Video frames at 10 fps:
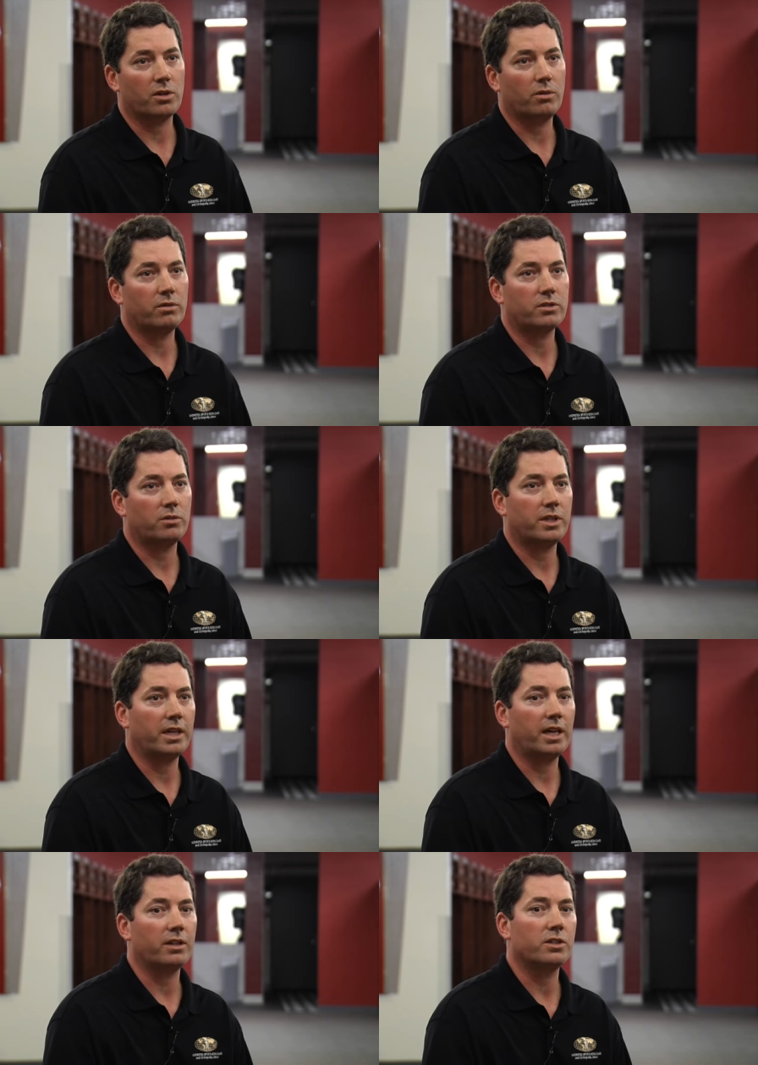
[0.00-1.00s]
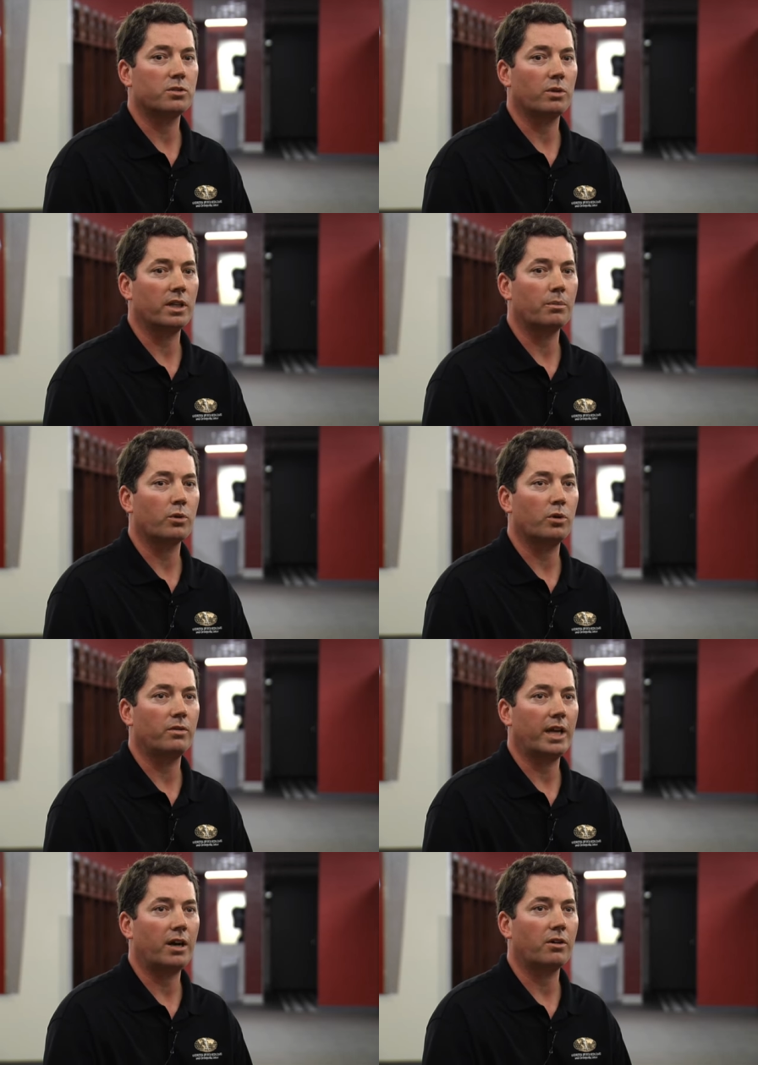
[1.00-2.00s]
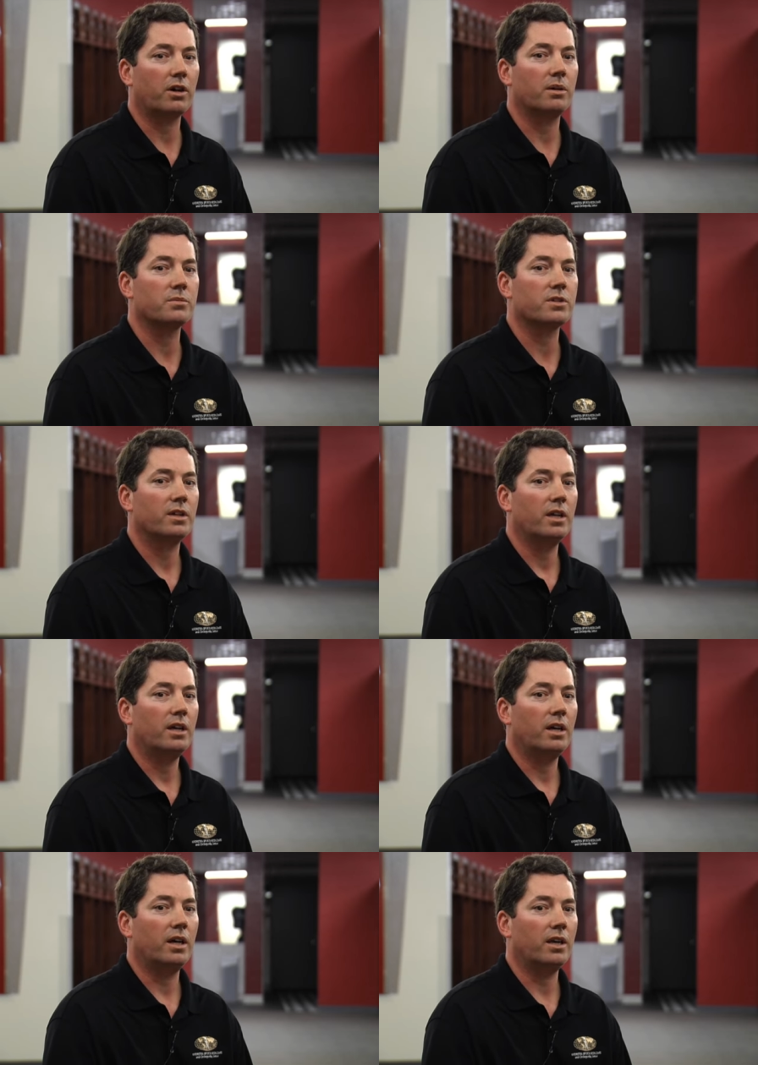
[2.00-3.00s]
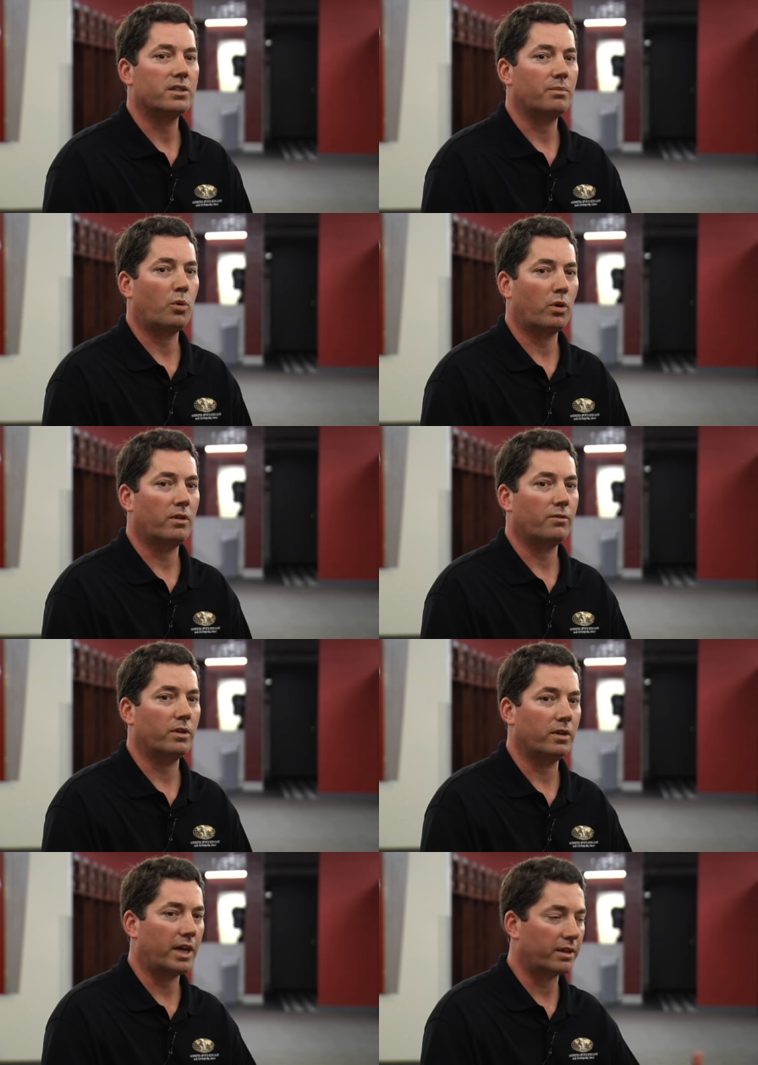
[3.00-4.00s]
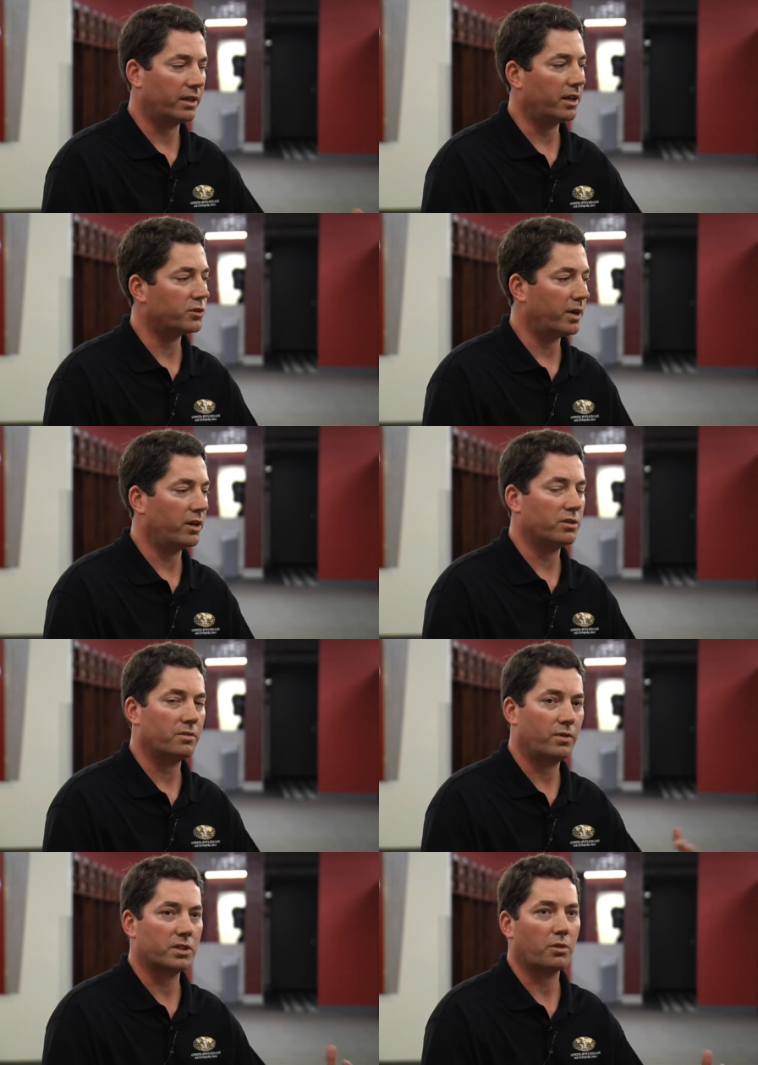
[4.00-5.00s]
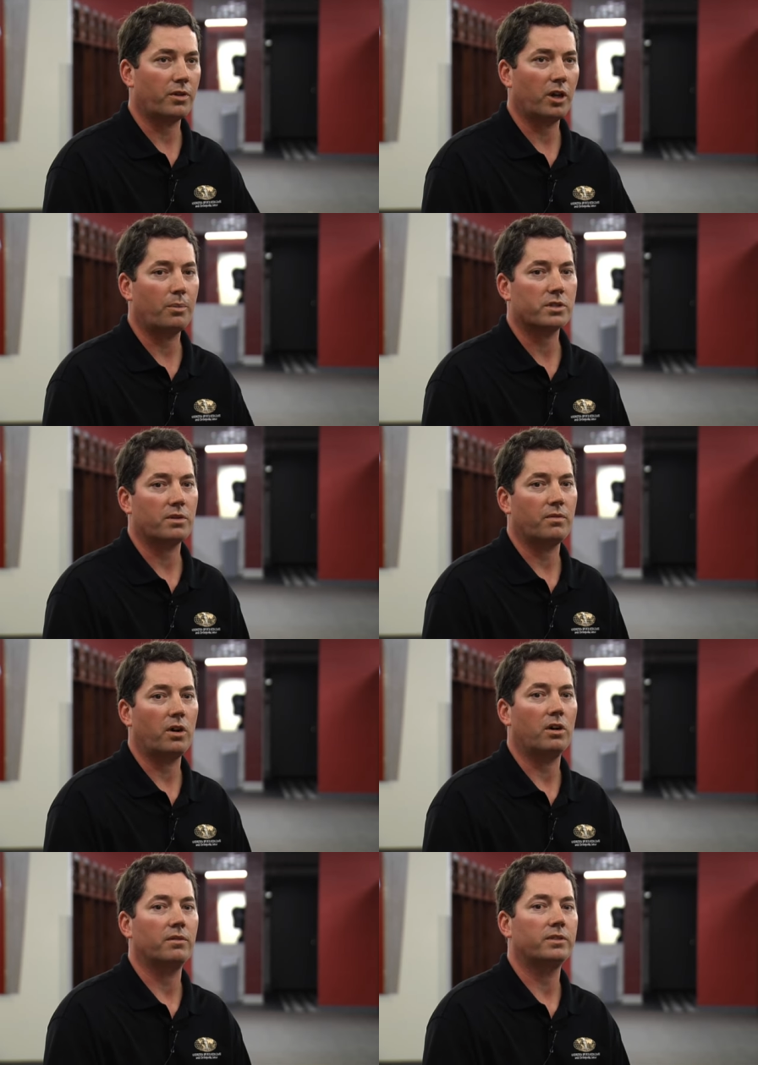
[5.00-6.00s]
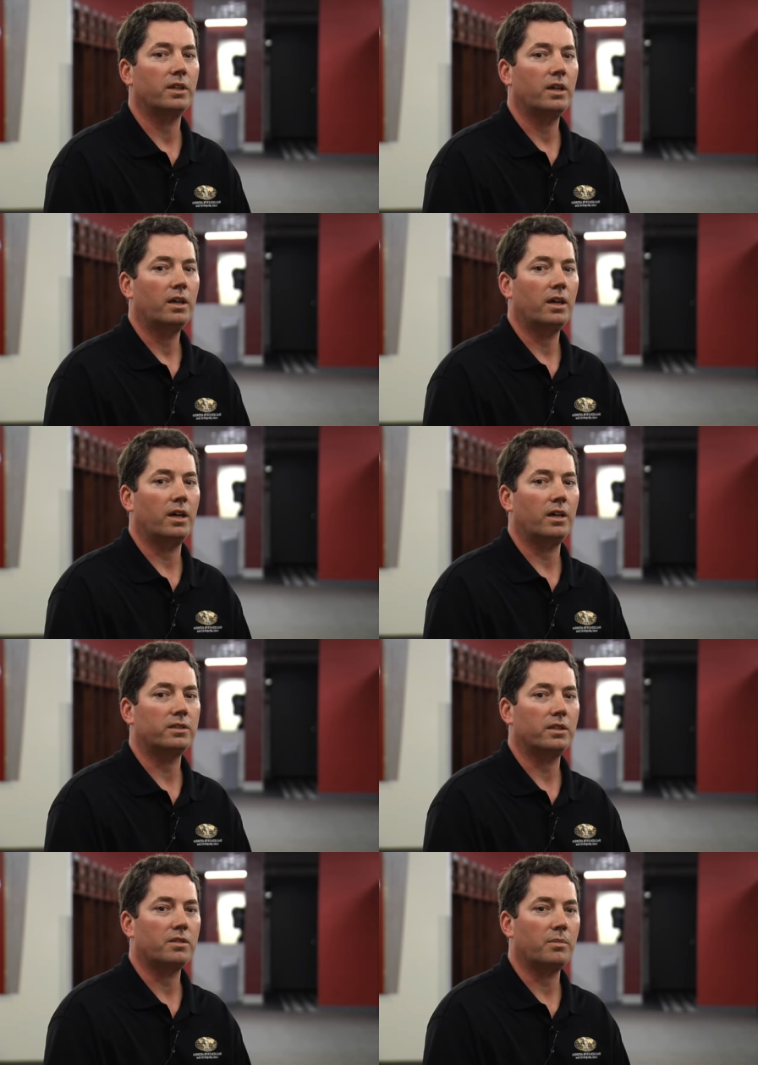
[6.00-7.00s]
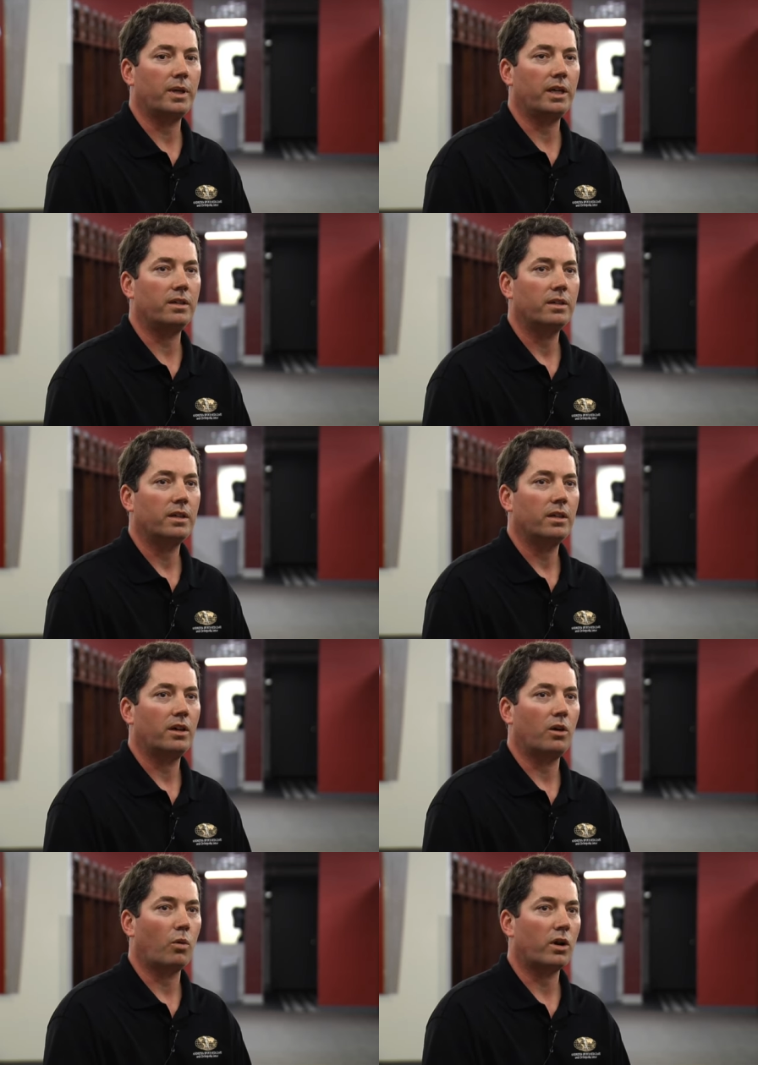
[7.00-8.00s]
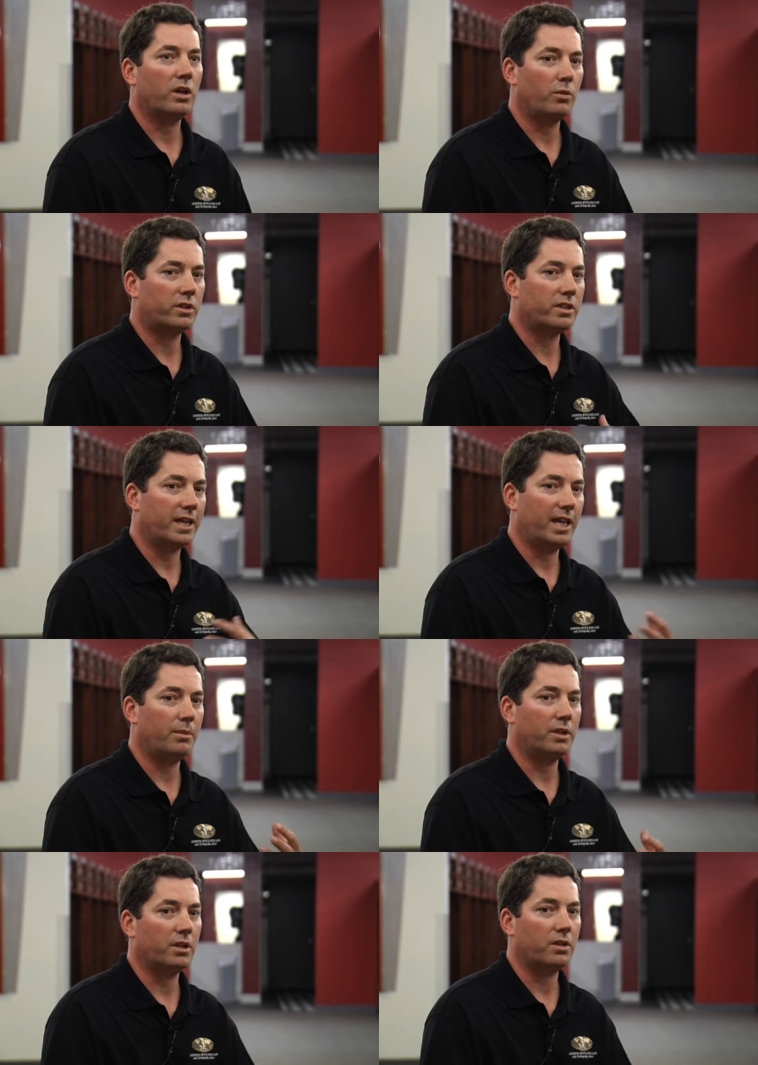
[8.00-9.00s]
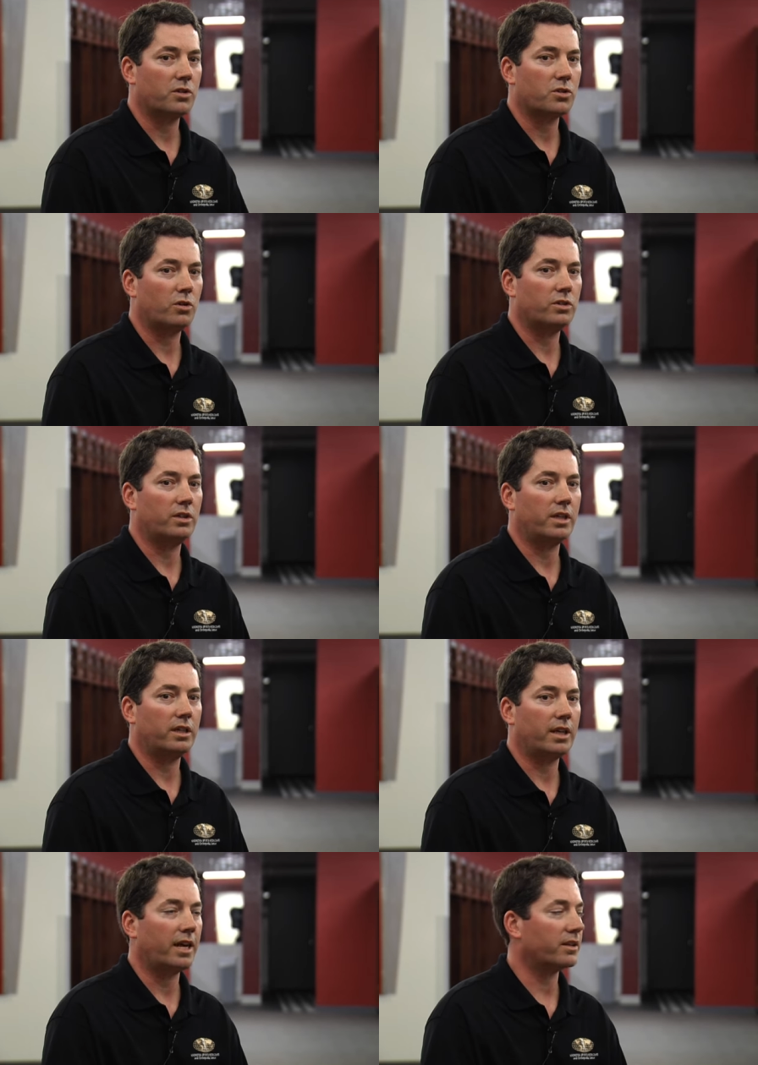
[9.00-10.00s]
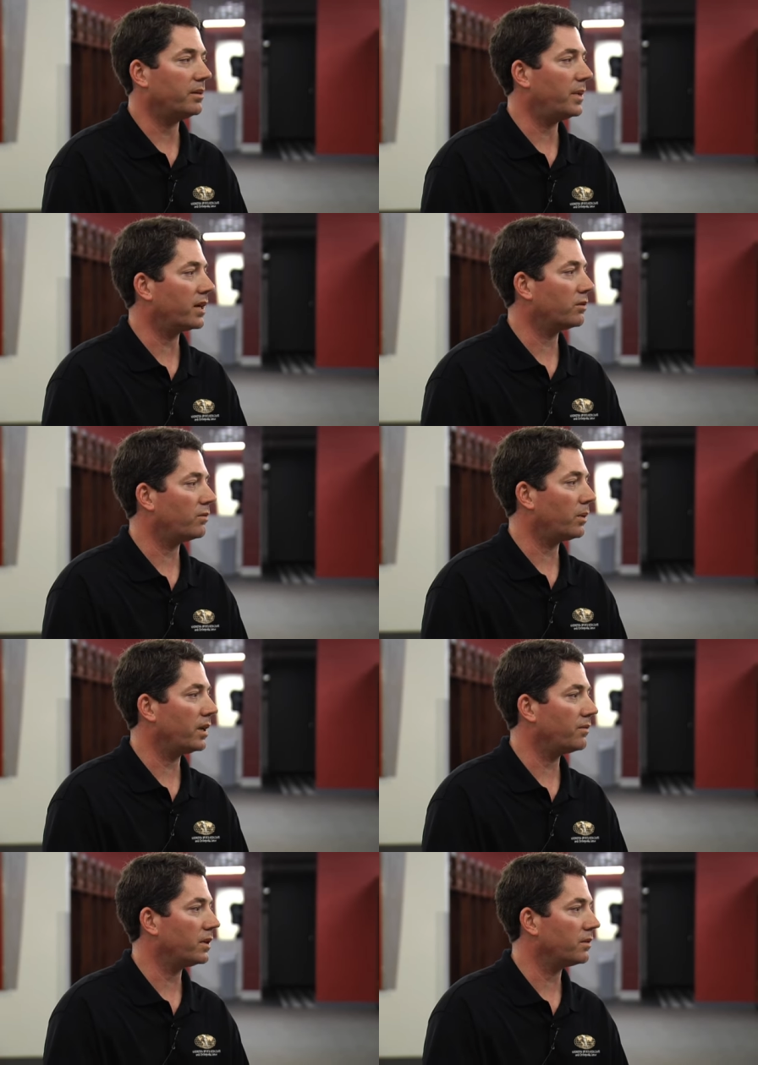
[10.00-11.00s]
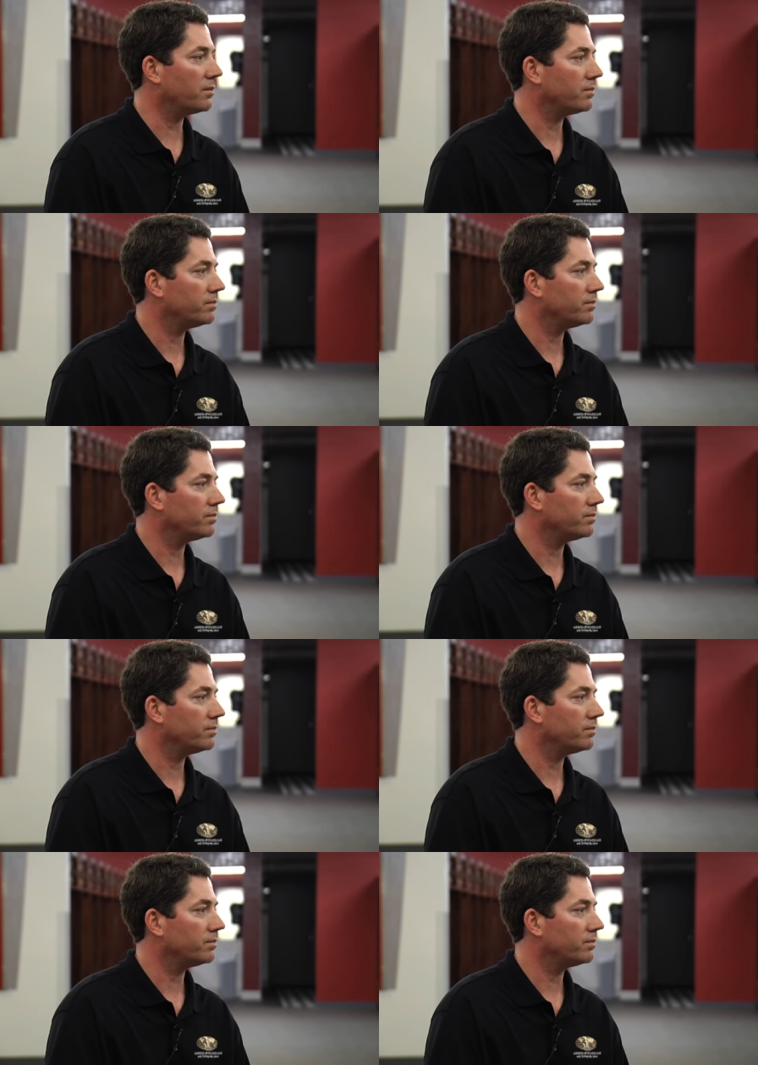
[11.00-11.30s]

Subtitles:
So technology has really improved the outcomes, and it's important for the athletic trainers and physical therapists involved to be working with the team and the surgeon to get the athlete back on the playing field.